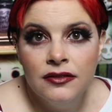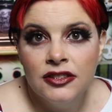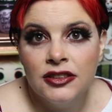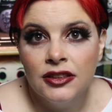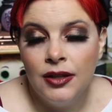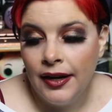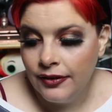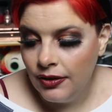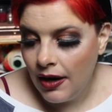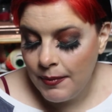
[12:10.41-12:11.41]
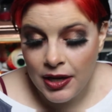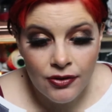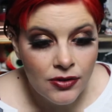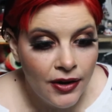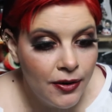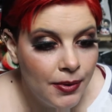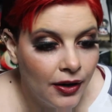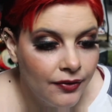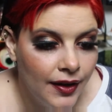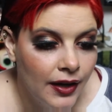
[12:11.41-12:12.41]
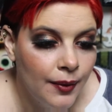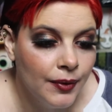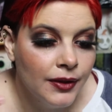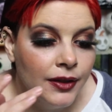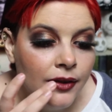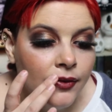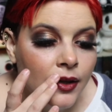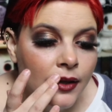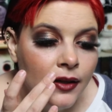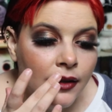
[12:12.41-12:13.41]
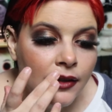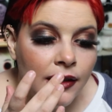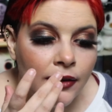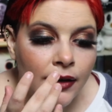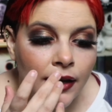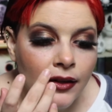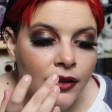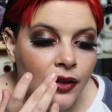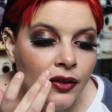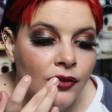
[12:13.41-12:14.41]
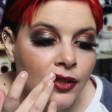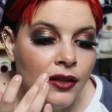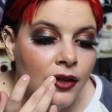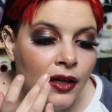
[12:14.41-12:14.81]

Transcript: So I don't know. I'm a huge Harry Potter fan. I would love to get my hands on those.